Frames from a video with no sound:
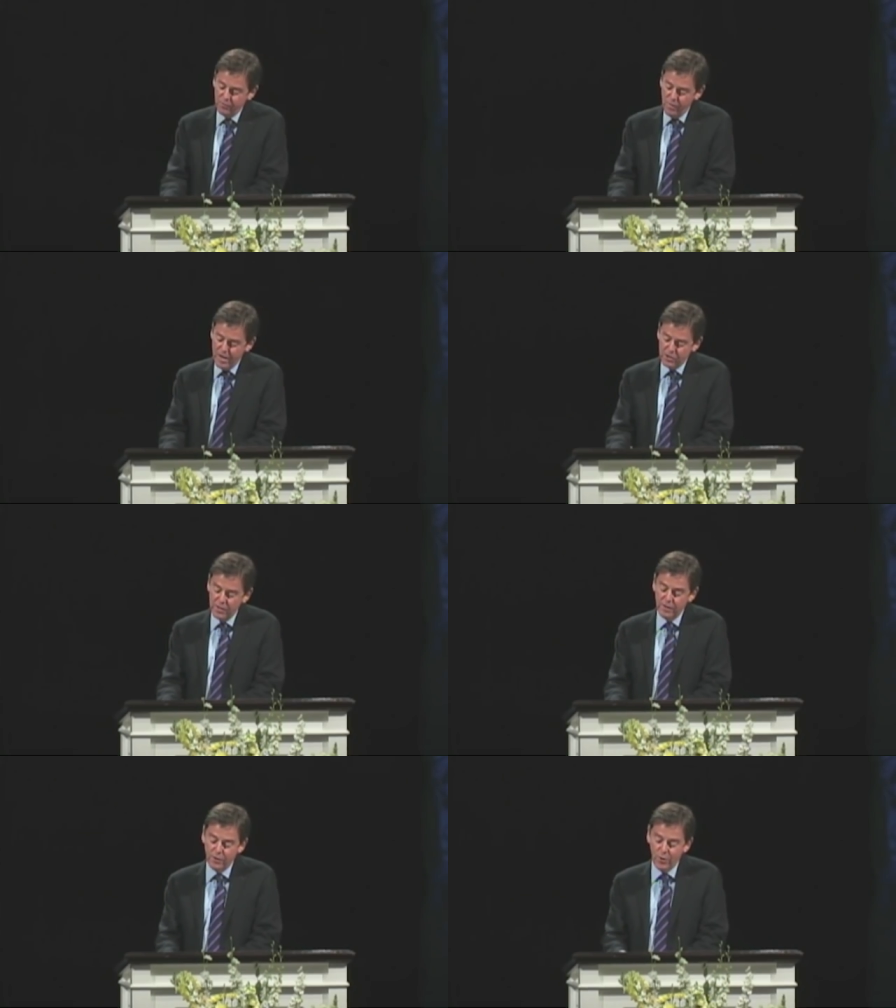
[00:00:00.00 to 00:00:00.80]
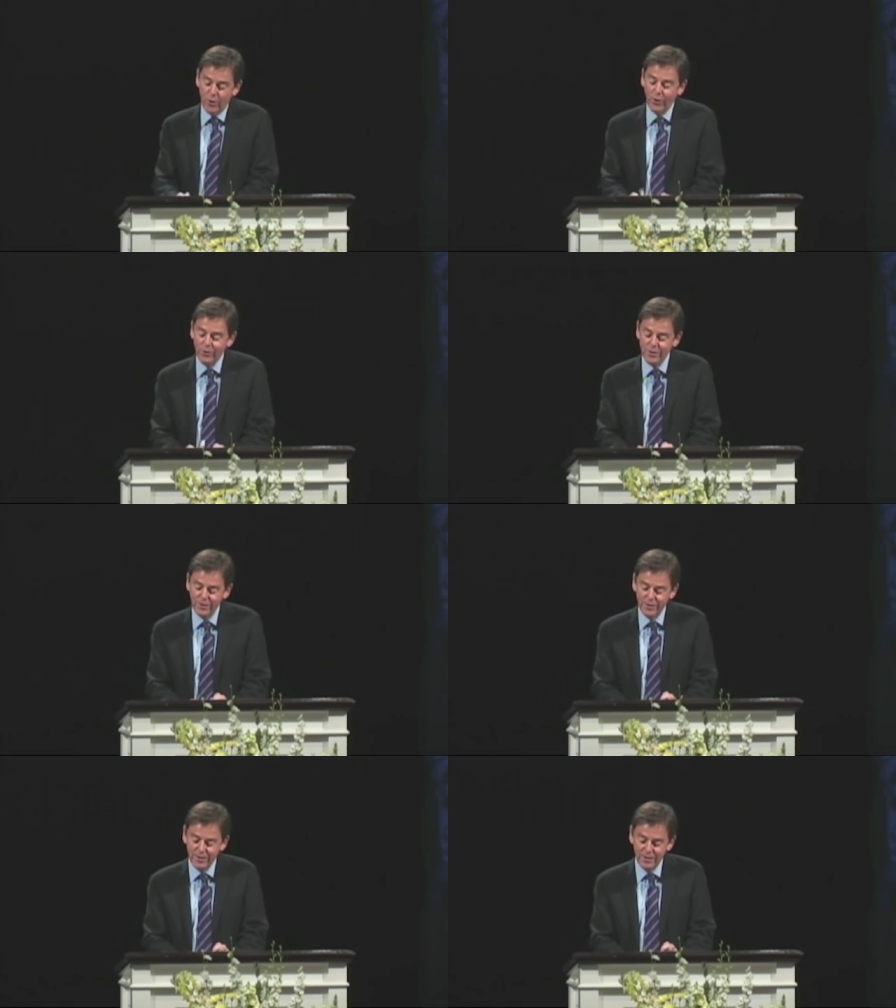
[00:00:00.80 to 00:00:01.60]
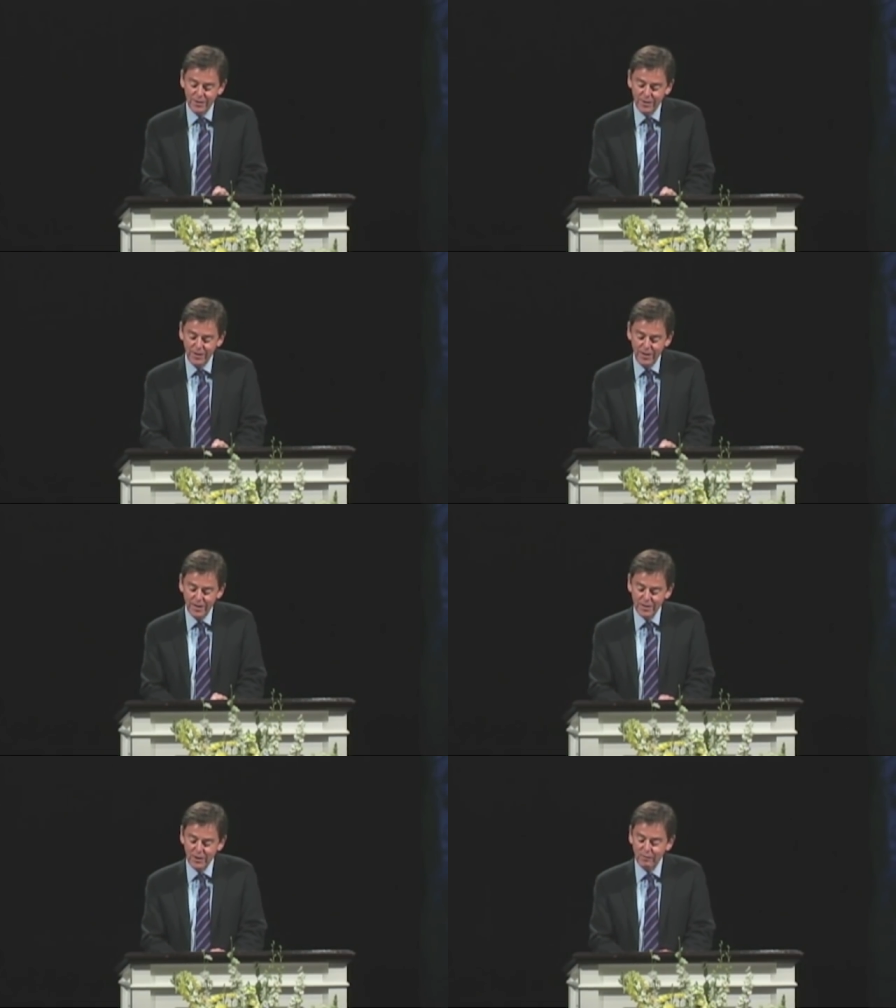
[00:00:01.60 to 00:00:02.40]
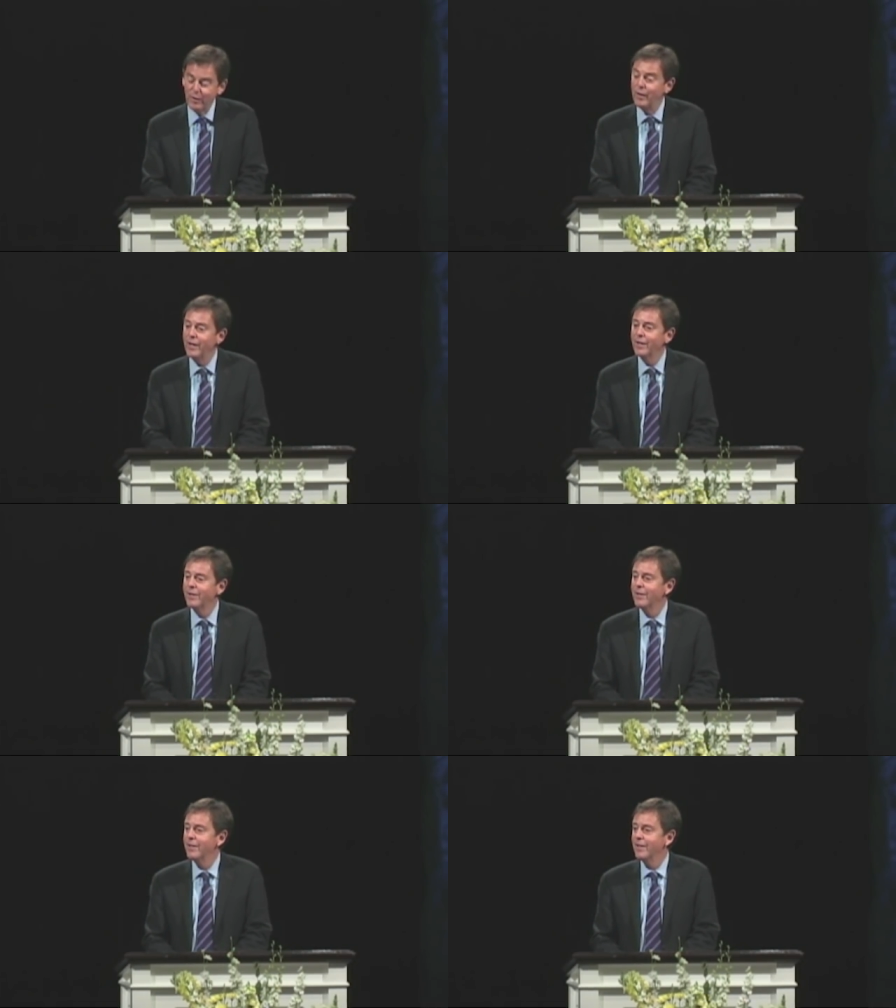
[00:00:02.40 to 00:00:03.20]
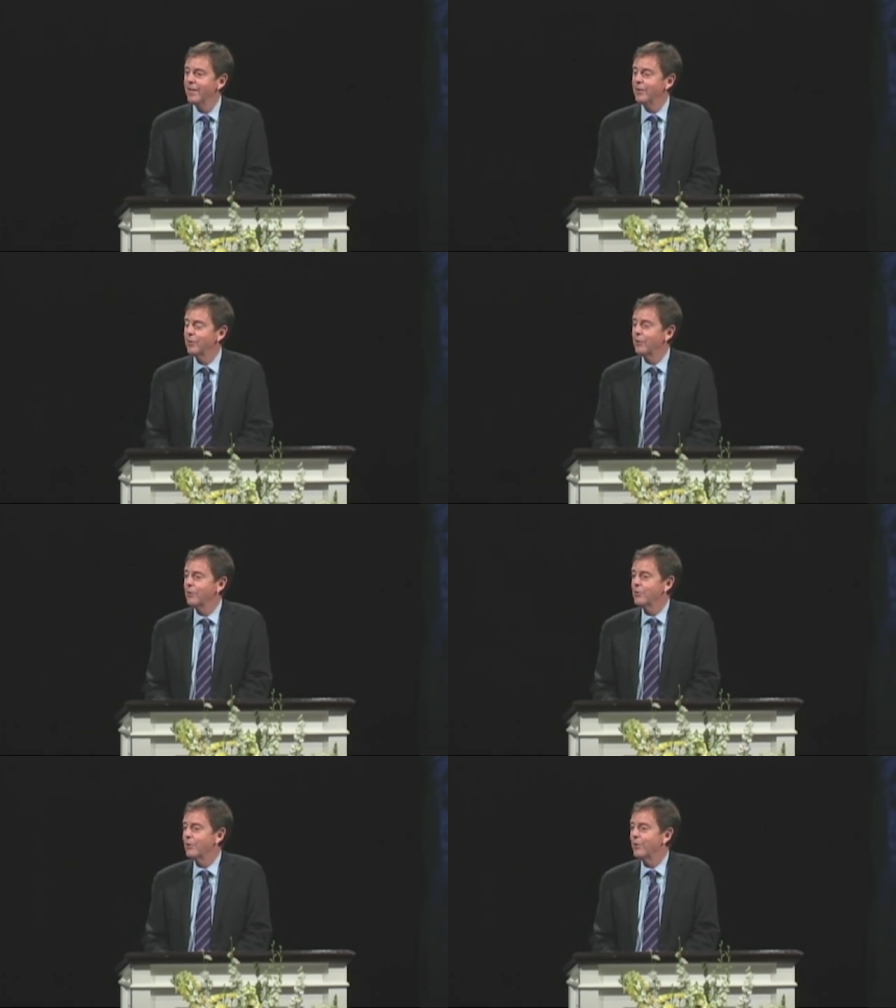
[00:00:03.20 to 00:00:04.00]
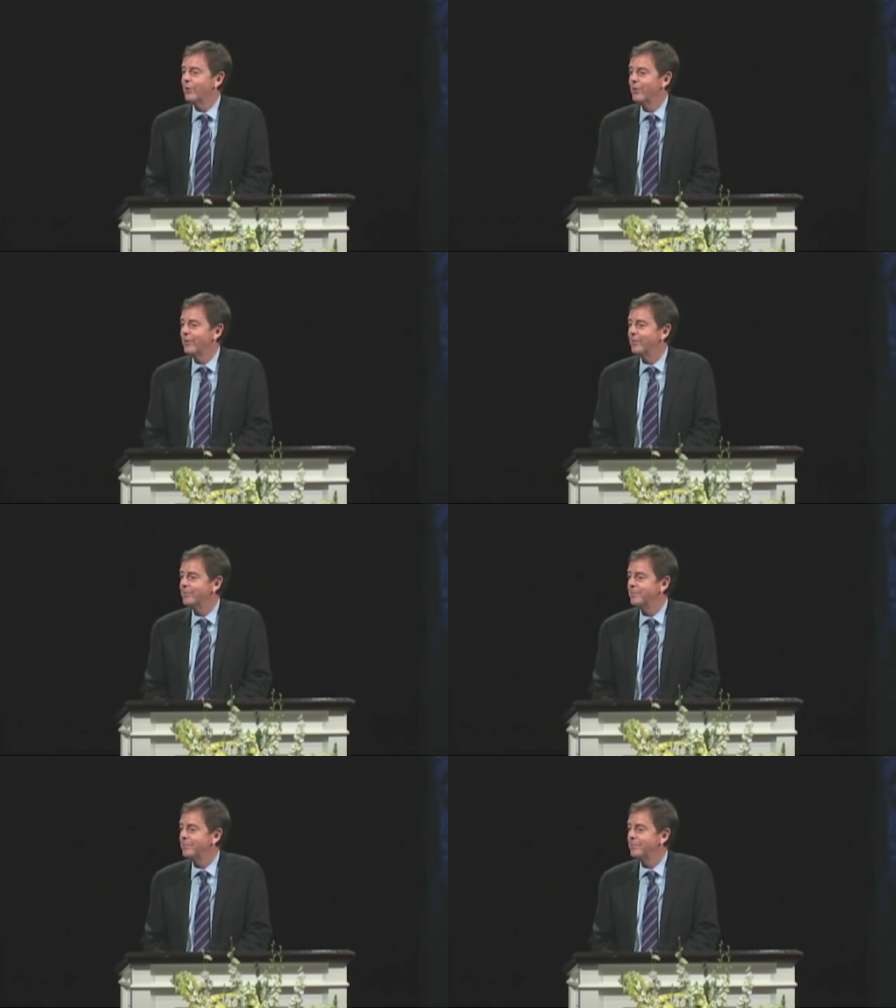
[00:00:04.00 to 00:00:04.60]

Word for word: rest in God. He has everything under control.